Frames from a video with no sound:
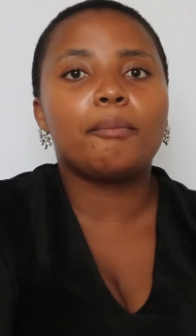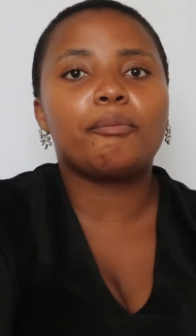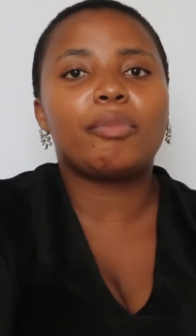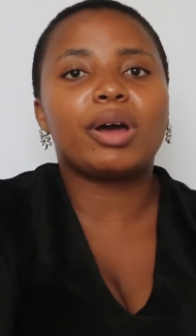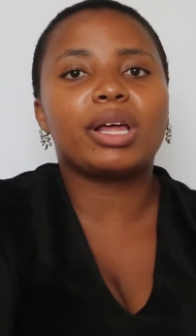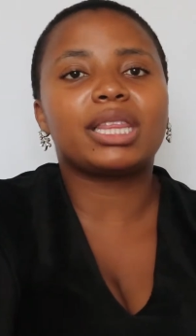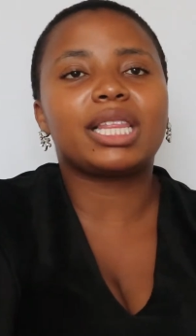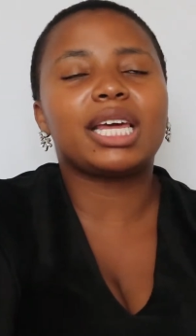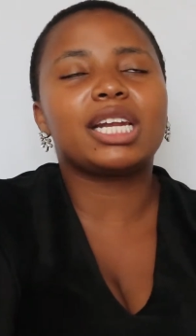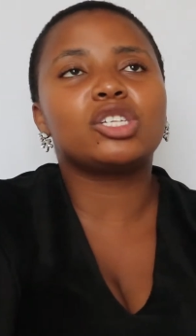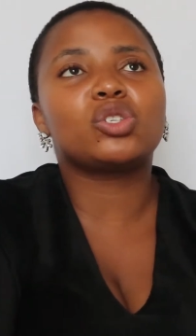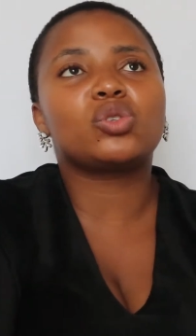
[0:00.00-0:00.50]

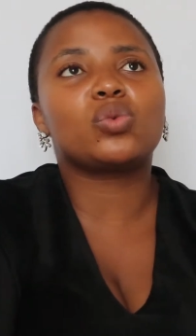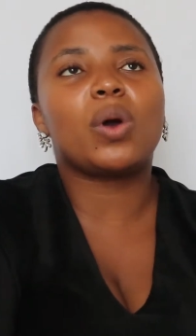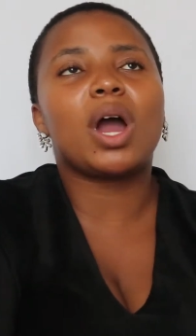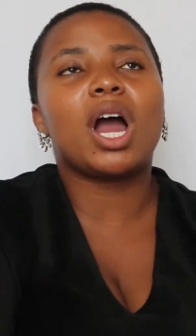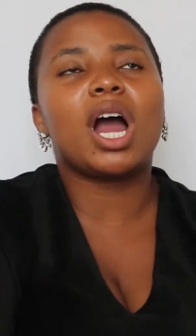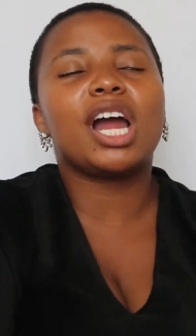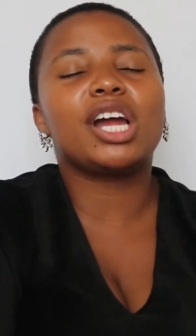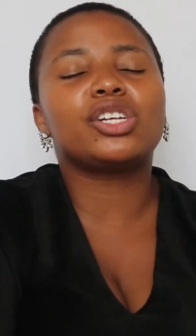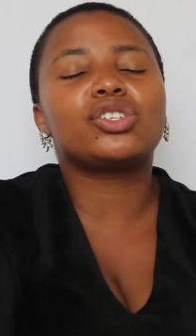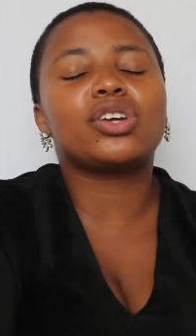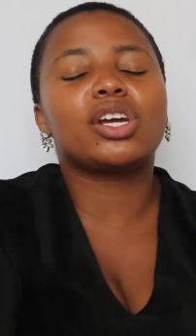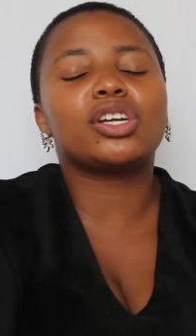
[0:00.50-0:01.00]
But that is
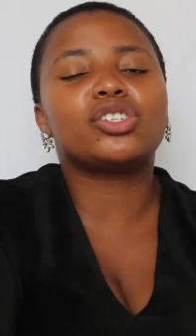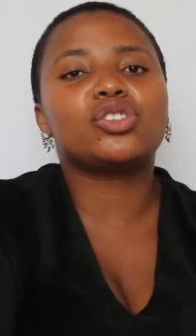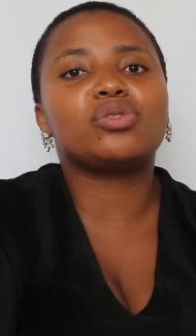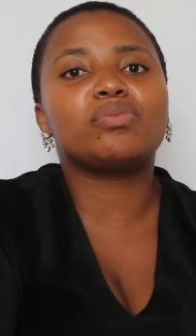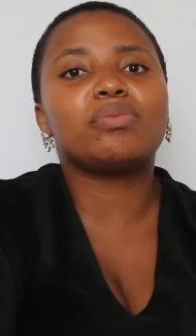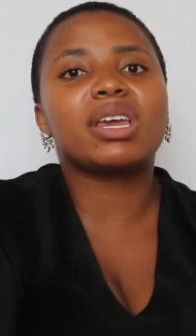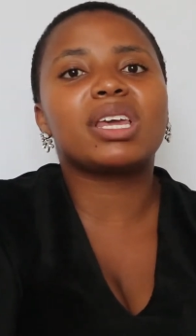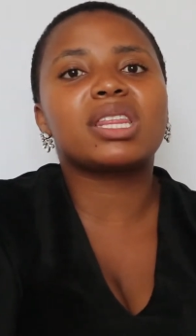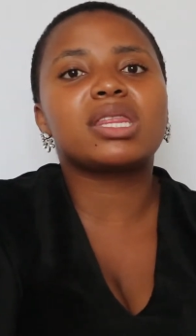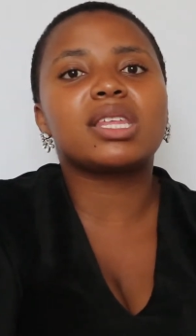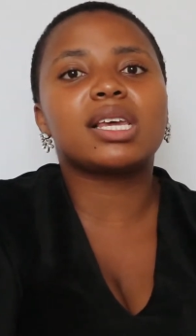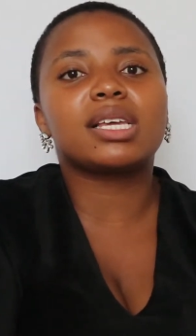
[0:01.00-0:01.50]
why I try to
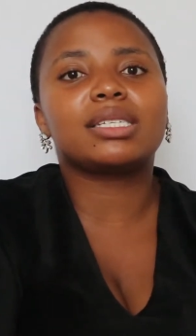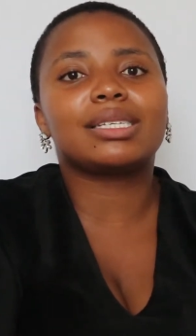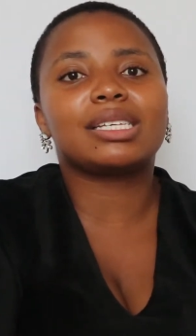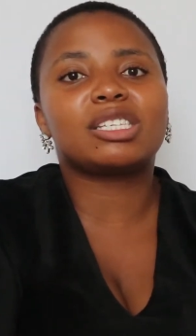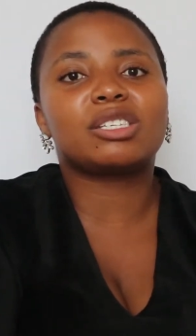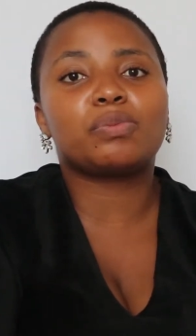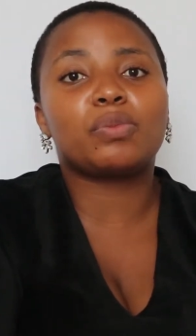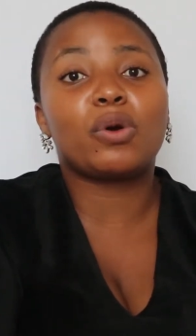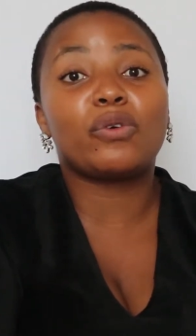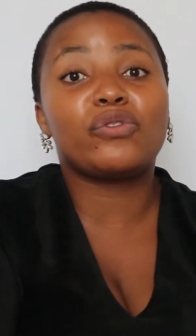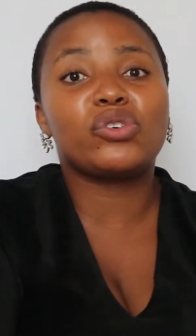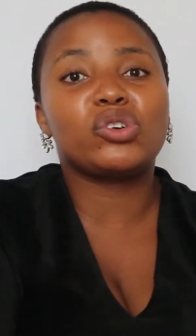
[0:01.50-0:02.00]
make things
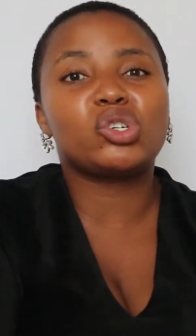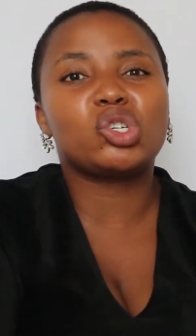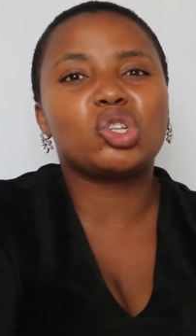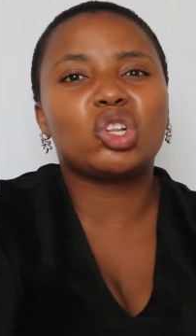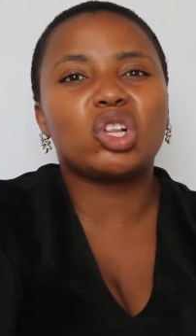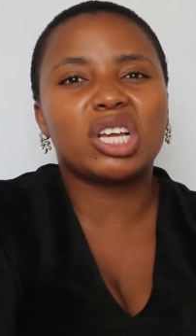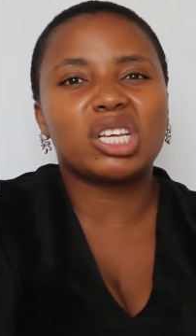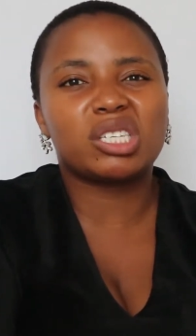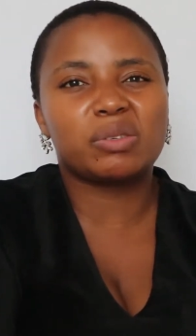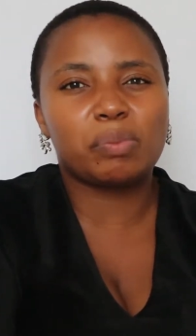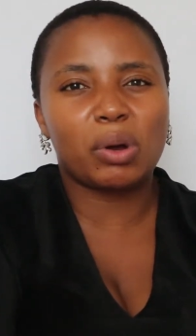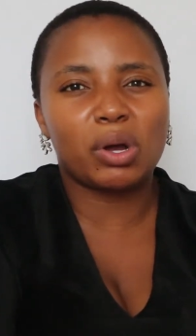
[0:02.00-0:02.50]
as
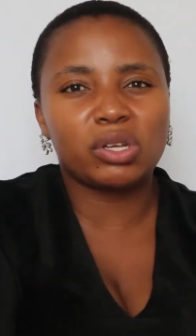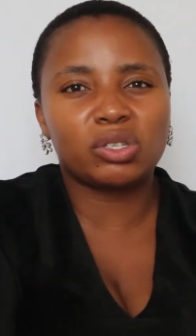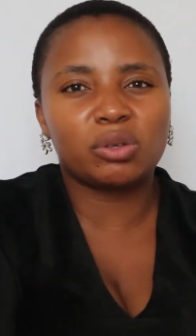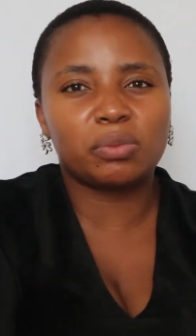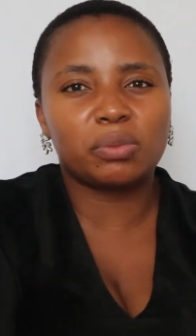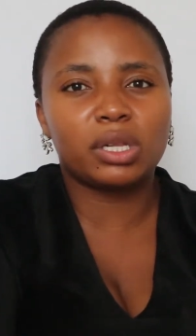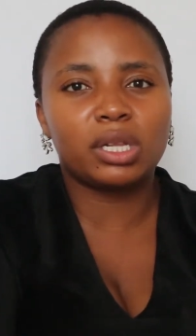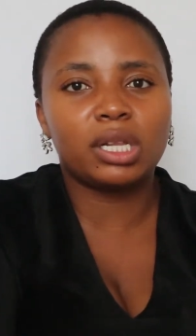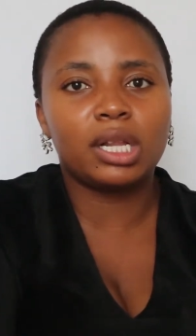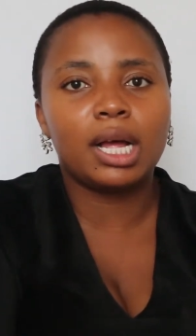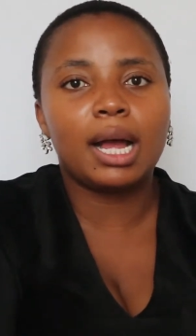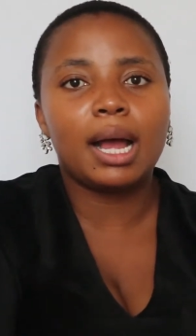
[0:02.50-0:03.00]
professional as
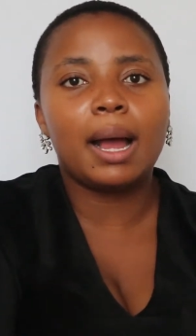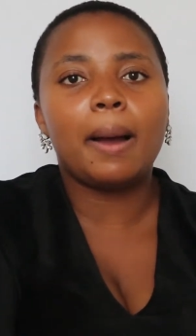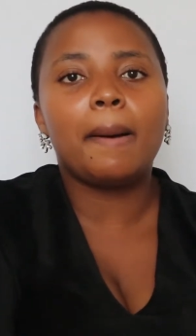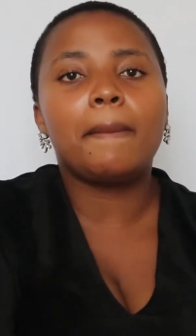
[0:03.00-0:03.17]
possible,